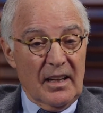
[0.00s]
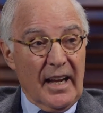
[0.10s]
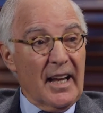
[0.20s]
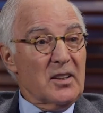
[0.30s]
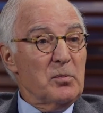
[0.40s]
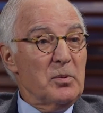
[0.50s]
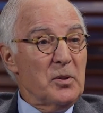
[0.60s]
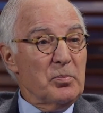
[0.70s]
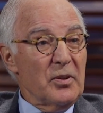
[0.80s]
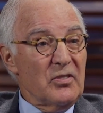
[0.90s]
I got to be
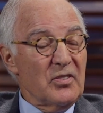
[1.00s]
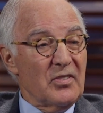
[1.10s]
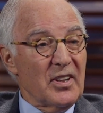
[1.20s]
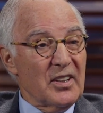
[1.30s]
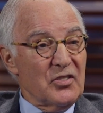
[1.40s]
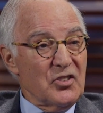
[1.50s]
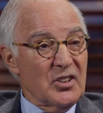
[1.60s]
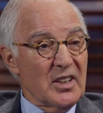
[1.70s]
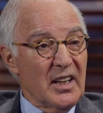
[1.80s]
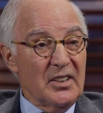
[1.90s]
the president of
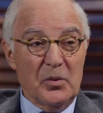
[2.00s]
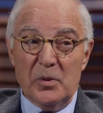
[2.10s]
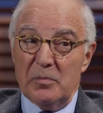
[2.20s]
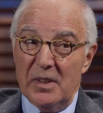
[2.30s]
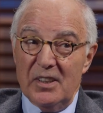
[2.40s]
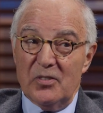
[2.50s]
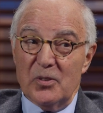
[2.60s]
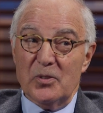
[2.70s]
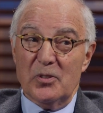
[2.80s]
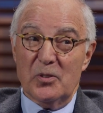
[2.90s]
ASG, and there weren't many
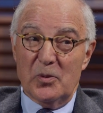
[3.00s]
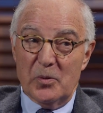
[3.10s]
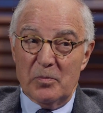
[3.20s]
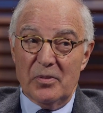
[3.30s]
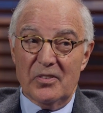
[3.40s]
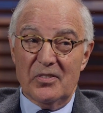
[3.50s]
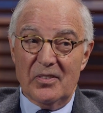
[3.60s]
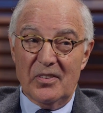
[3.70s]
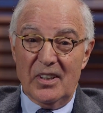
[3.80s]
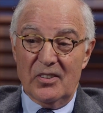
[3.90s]
surgeons who were president
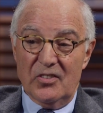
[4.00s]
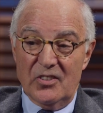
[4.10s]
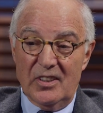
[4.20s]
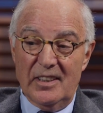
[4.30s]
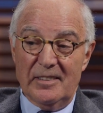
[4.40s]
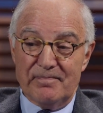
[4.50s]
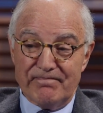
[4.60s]
of ASG.